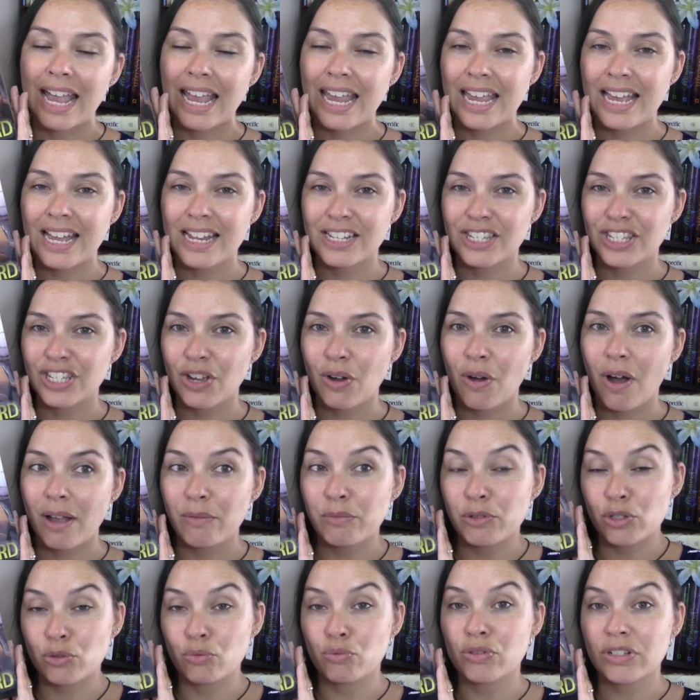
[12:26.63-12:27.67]
and so
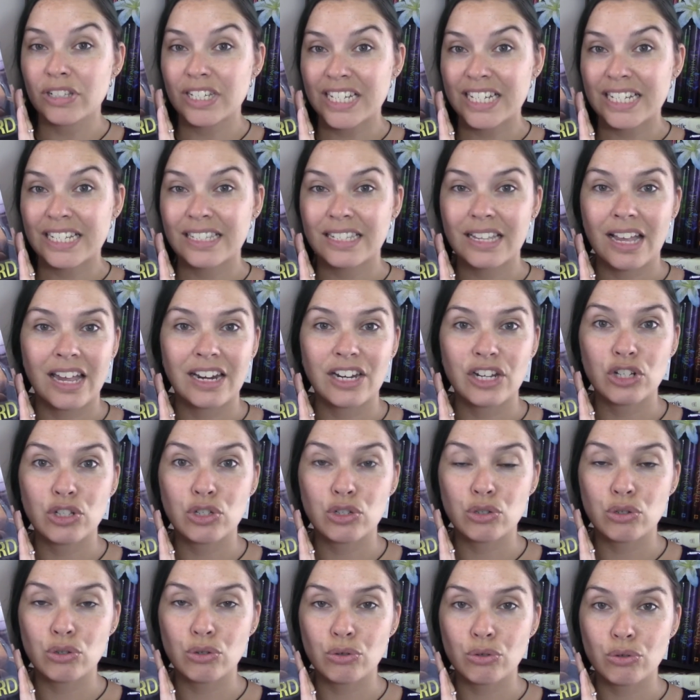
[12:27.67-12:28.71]
I'm just really excited
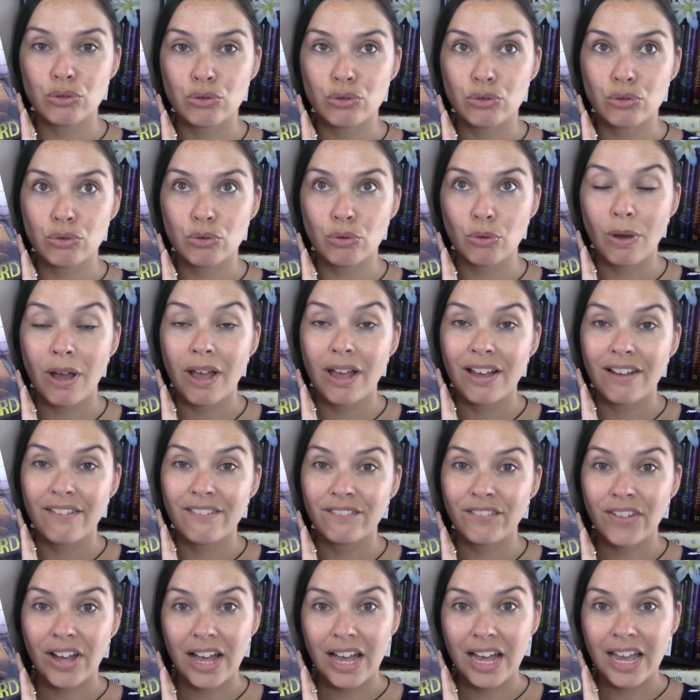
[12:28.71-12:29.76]
to
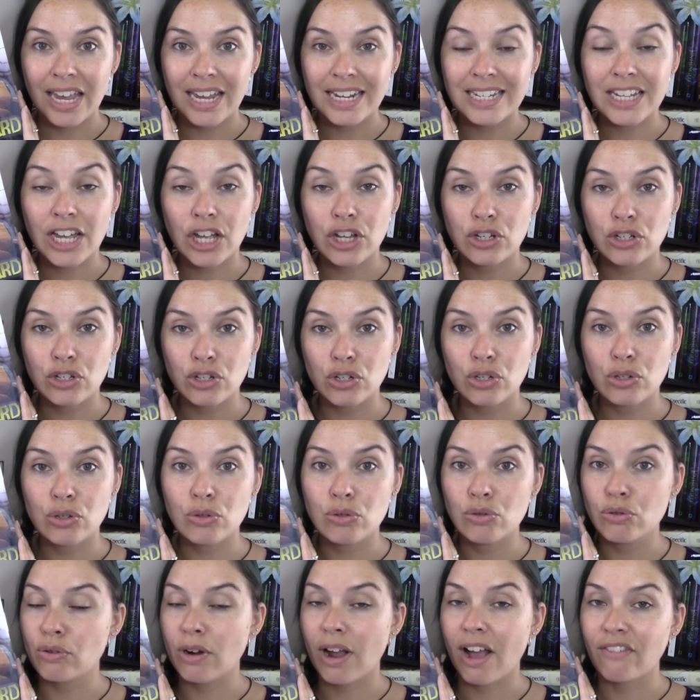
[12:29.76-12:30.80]
find a
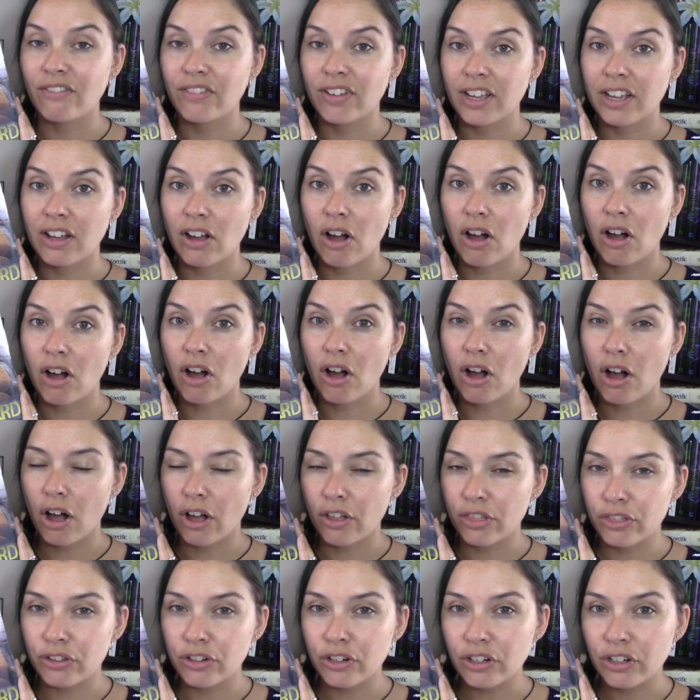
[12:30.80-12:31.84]
new graphic
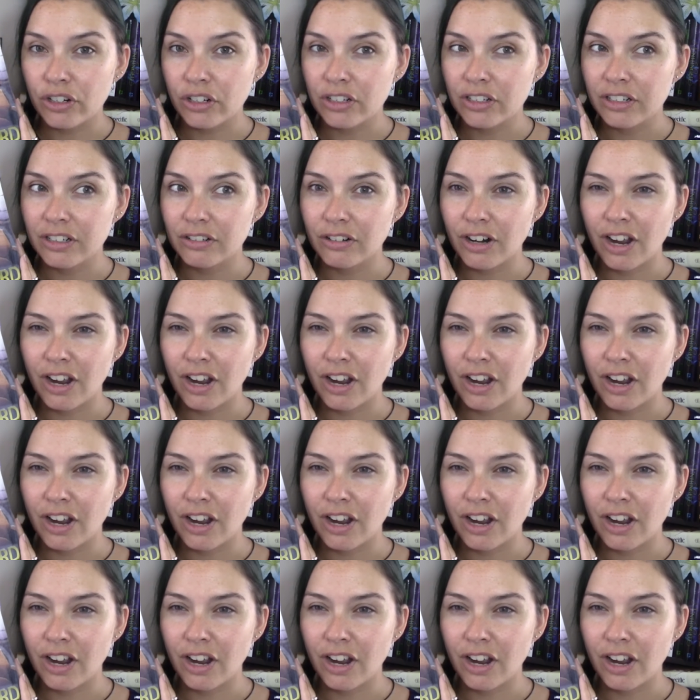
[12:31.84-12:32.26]
author,